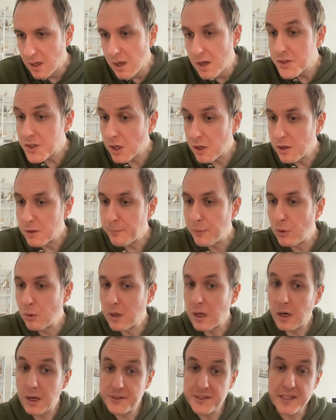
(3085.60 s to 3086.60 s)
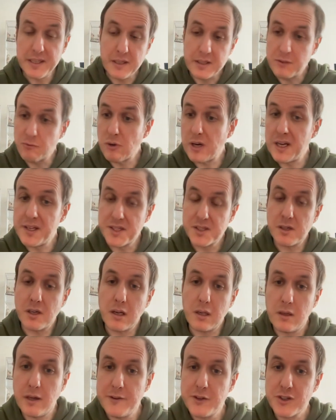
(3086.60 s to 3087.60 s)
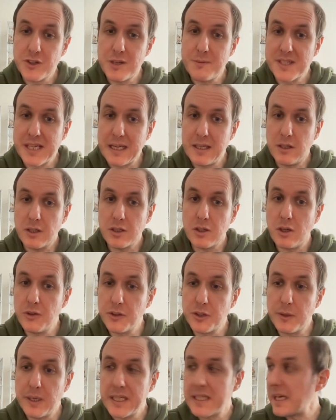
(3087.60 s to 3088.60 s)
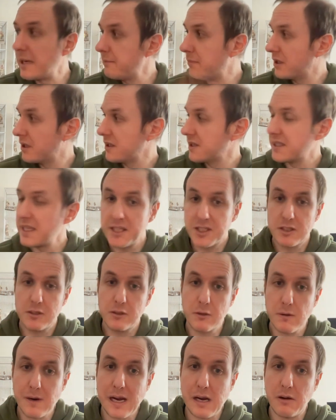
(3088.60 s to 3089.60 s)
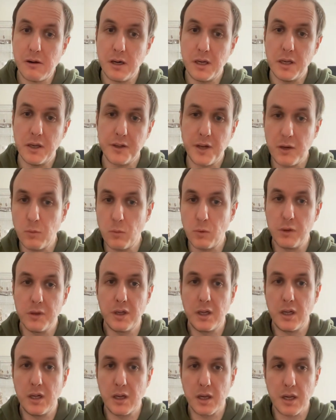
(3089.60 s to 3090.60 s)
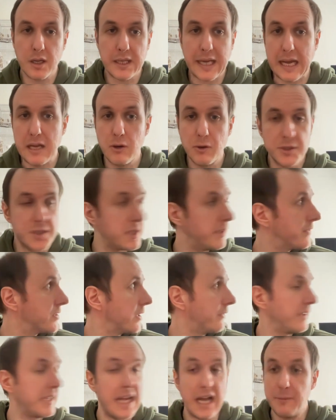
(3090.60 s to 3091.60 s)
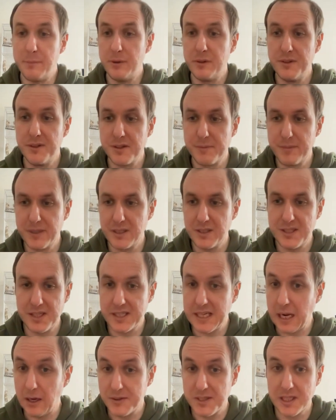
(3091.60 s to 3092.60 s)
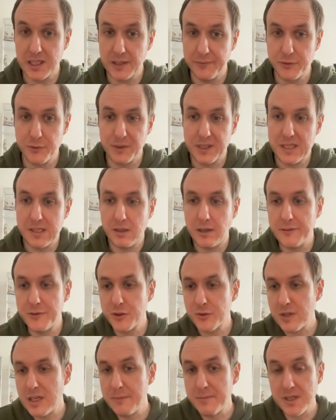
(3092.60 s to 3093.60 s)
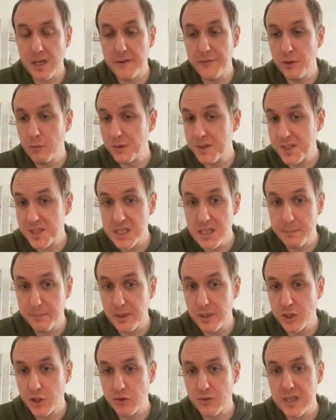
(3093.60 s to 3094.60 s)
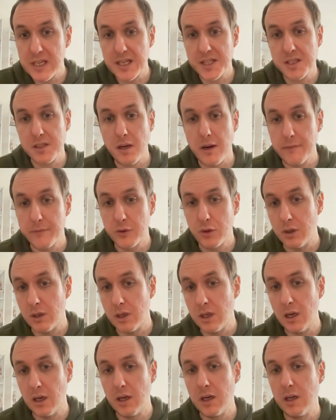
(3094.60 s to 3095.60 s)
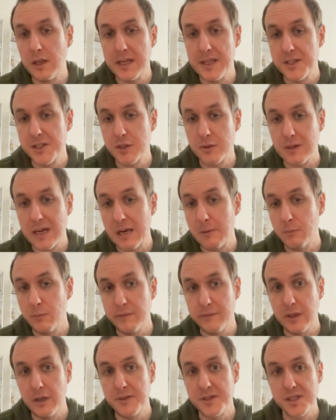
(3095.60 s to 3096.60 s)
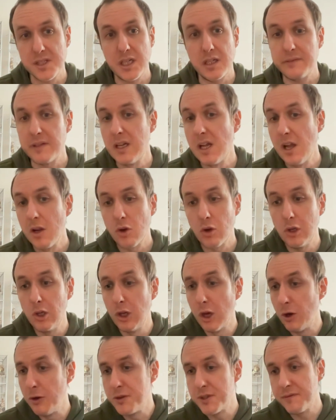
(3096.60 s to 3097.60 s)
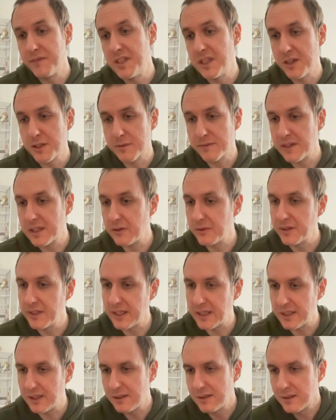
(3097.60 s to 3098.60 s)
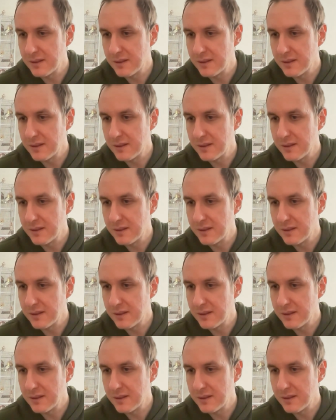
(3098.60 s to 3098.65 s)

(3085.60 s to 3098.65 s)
So Paula, I did it right at the start of the live stream. Sadly, I can't do it again because these two are out and I don't want chaos if something happens, because it's chaotic enough during these live streams. If you want to see the birds' tricks, I've got Instagram with loads of stuff. I've got loads of videos of it on there.